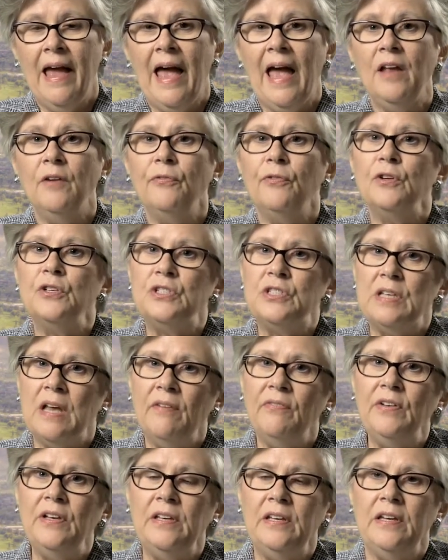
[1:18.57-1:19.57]
and for
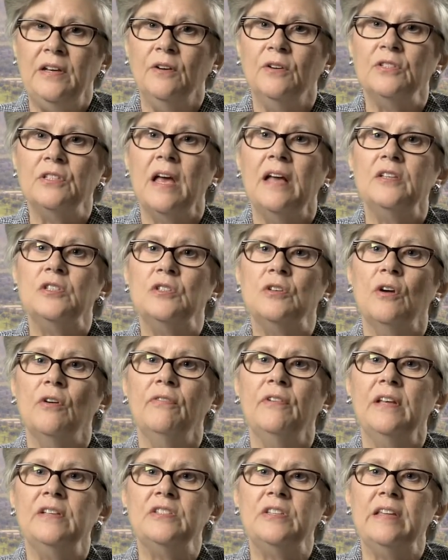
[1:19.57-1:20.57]
seven years I
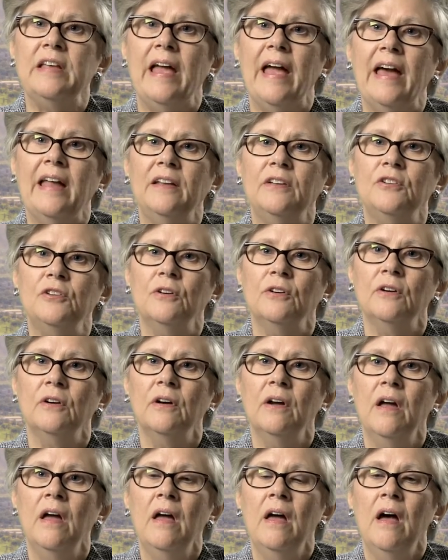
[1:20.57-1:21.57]
served as the editor